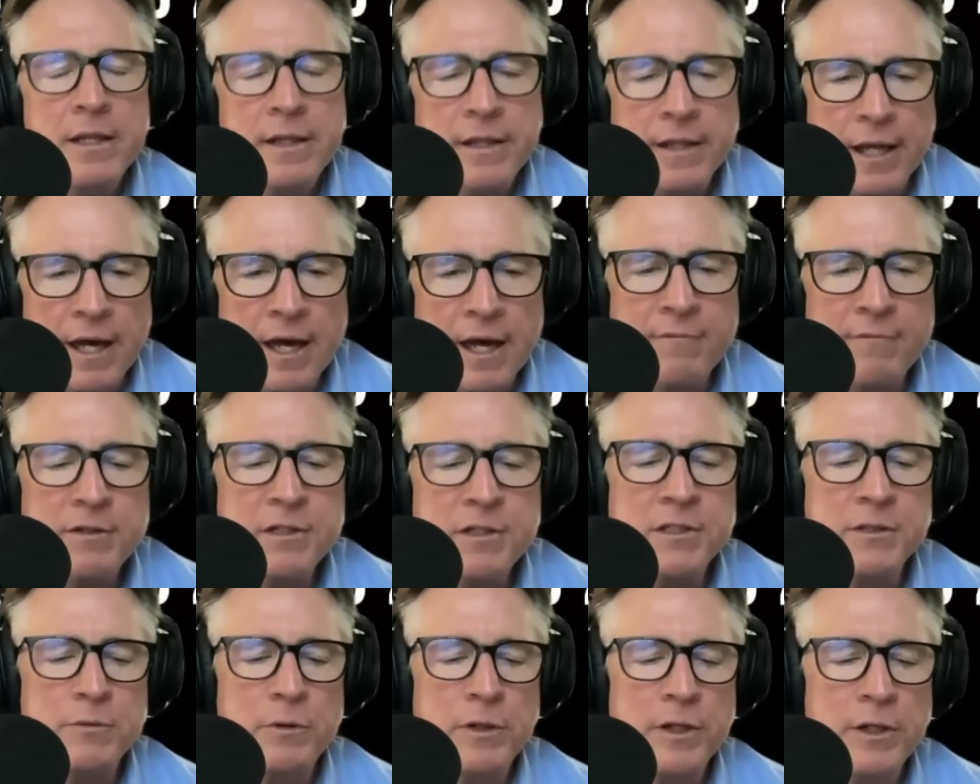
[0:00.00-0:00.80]
They
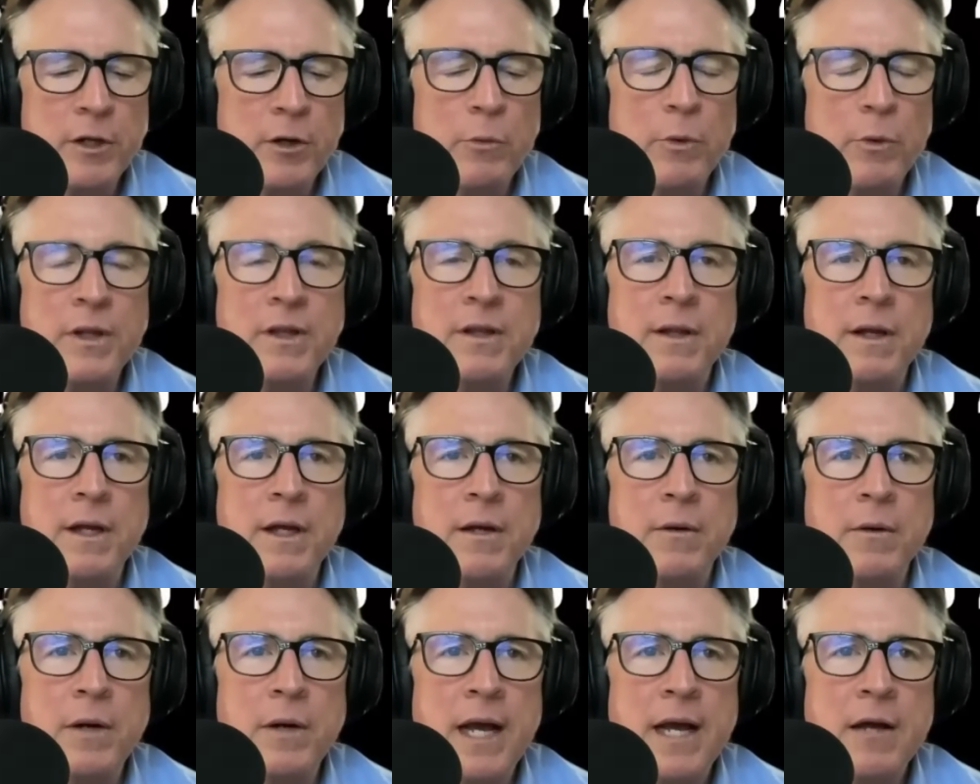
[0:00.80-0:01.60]
obviously want to
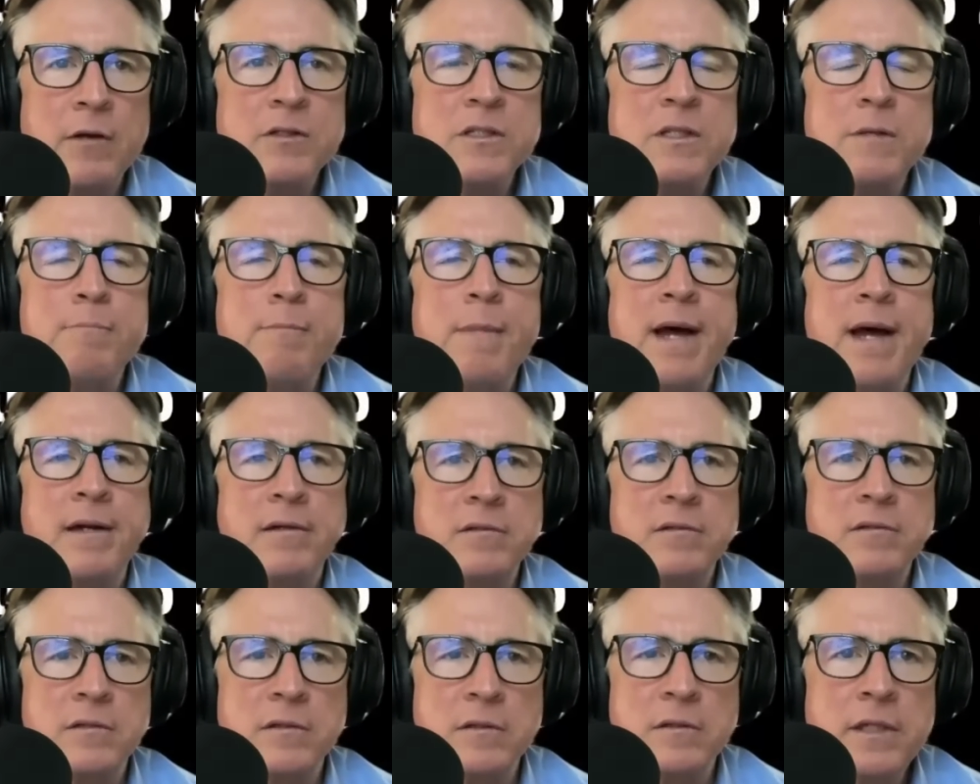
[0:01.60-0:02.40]
know how's the
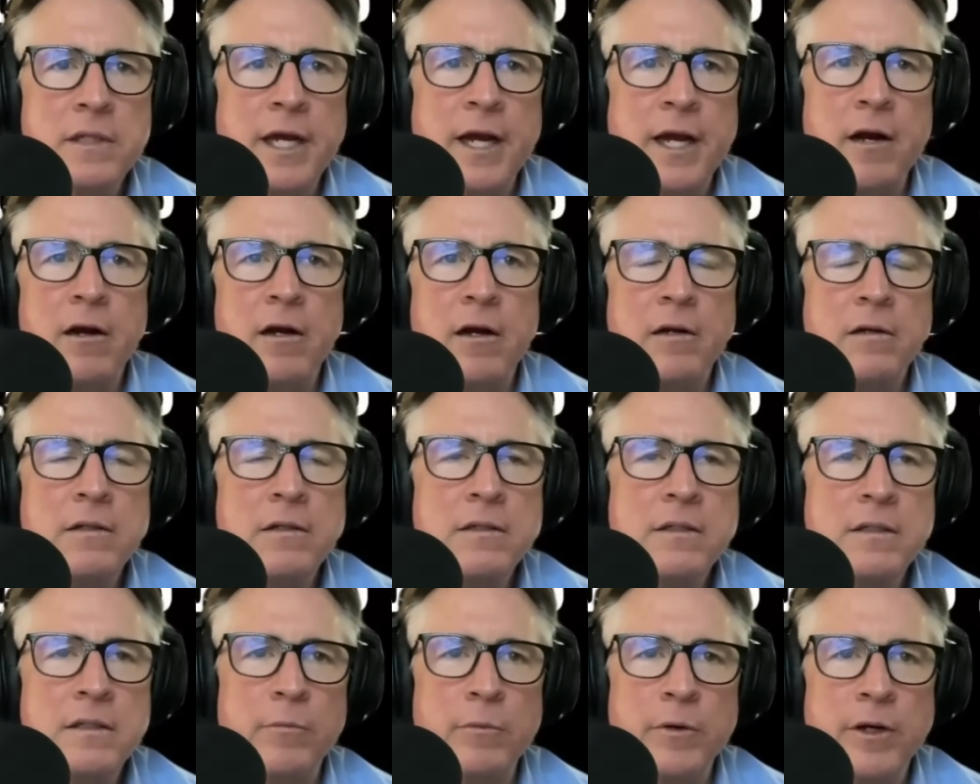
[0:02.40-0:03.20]
medical care
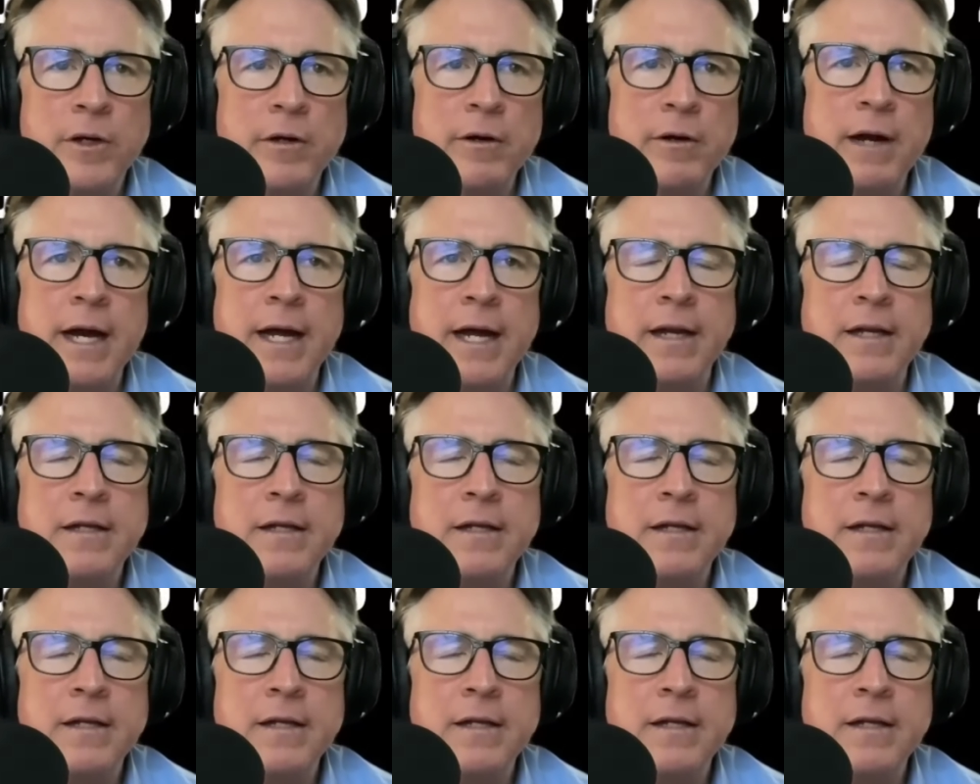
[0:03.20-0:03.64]
where you're at.